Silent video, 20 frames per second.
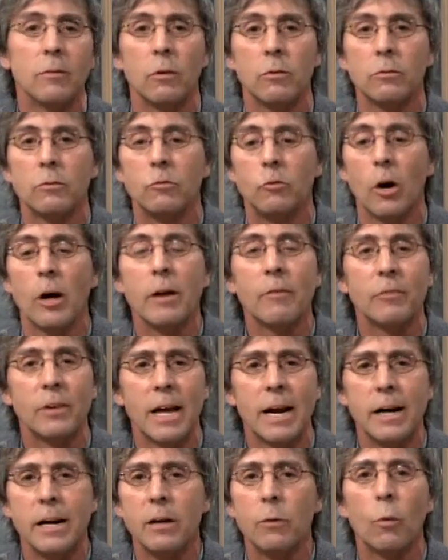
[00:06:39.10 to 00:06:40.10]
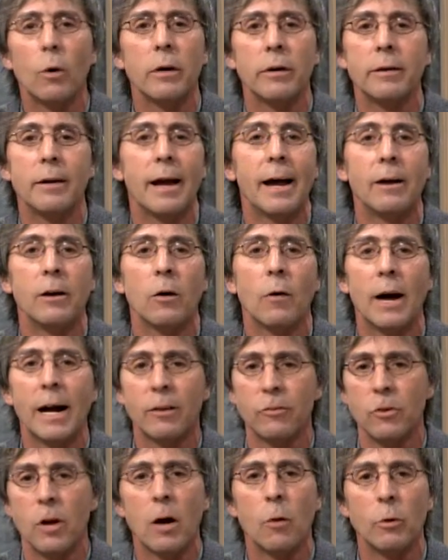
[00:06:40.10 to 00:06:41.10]
John F. Kennedy,
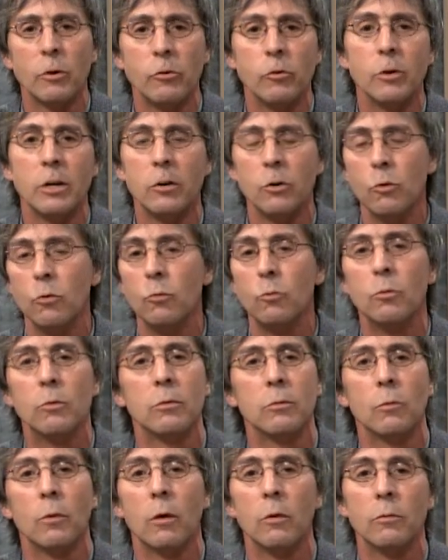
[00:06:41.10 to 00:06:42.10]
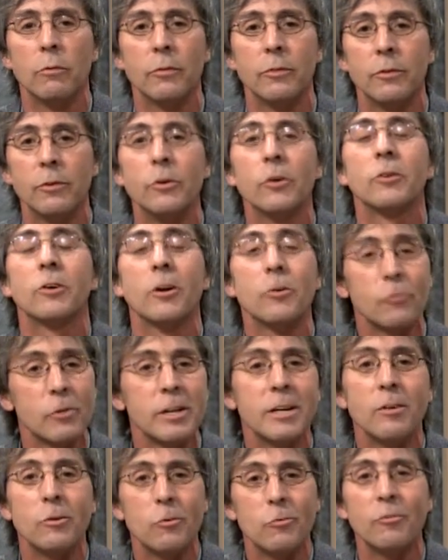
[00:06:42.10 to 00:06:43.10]
ask not what you can do, what your country
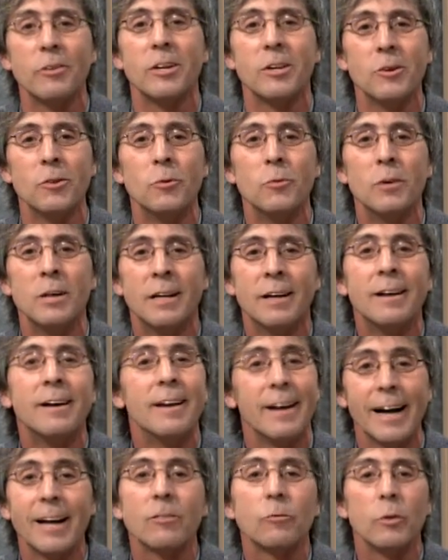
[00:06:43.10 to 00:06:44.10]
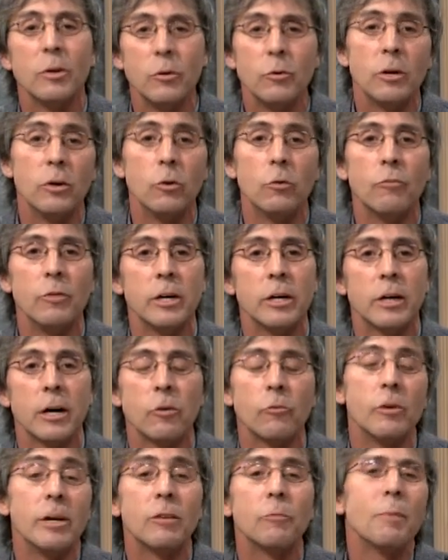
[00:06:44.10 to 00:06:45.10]
can do for you, ask what you can do for your
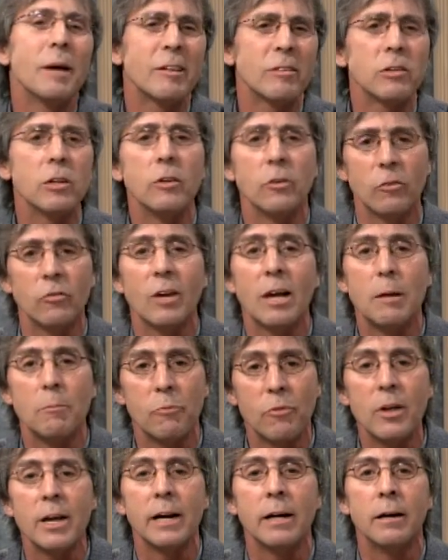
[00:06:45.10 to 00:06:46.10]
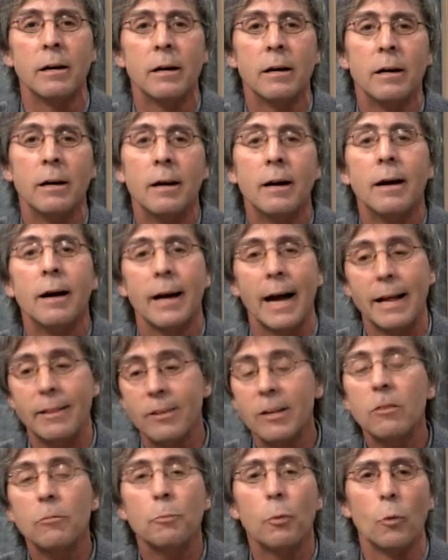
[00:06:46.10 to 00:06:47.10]
country. It's basically the same thing. At
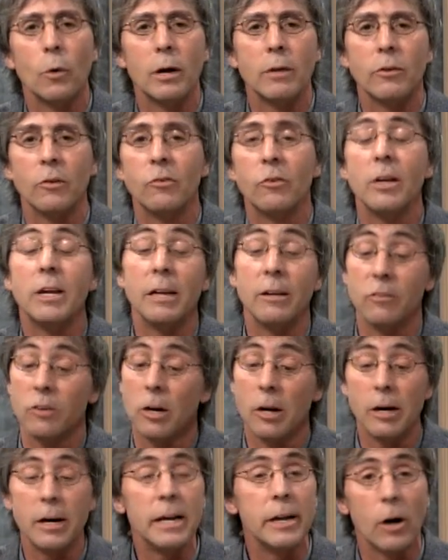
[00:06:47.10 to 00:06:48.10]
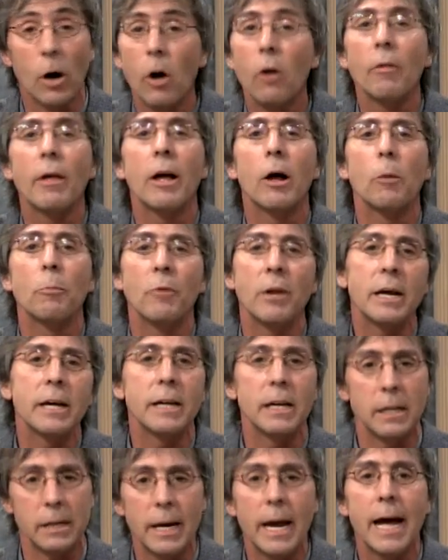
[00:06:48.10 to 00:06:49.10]
this point, the city is going to need all the help that it
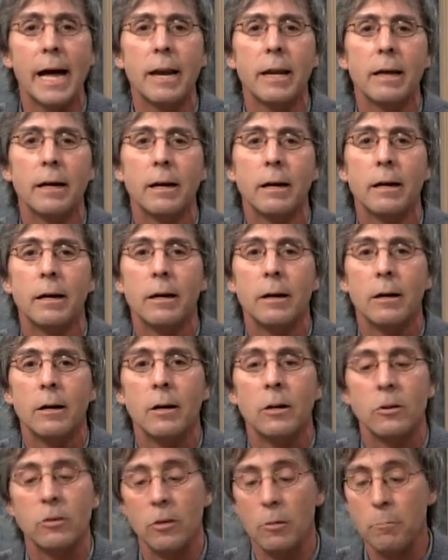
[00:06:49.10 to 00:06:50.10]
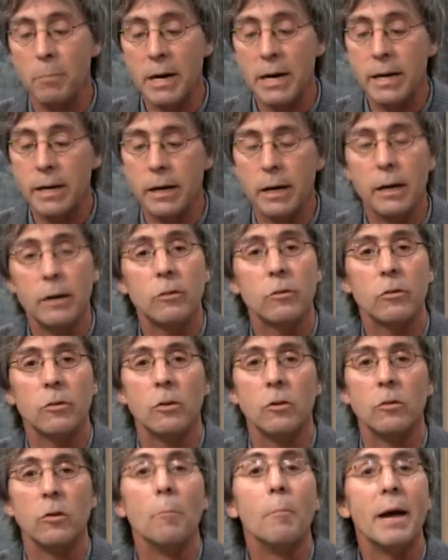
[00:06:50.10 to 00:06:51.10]
can get to meet its
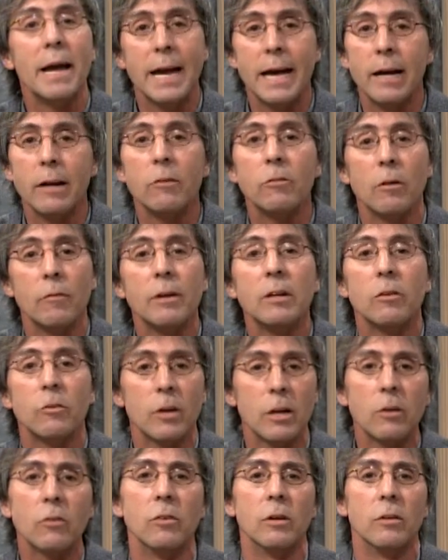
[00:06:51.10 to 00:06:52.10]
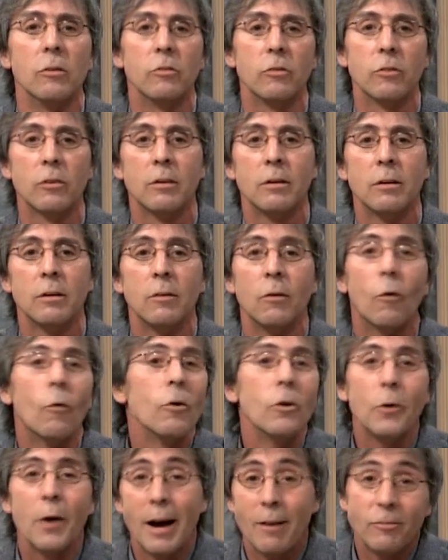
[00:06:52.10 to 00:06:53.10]
demands of its citizens, or
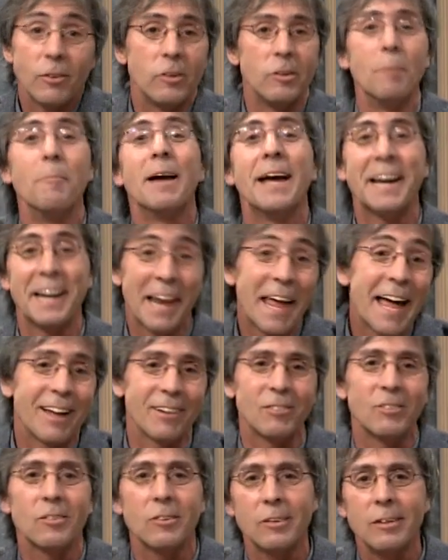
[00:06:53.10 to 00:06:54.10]
you have to demand less.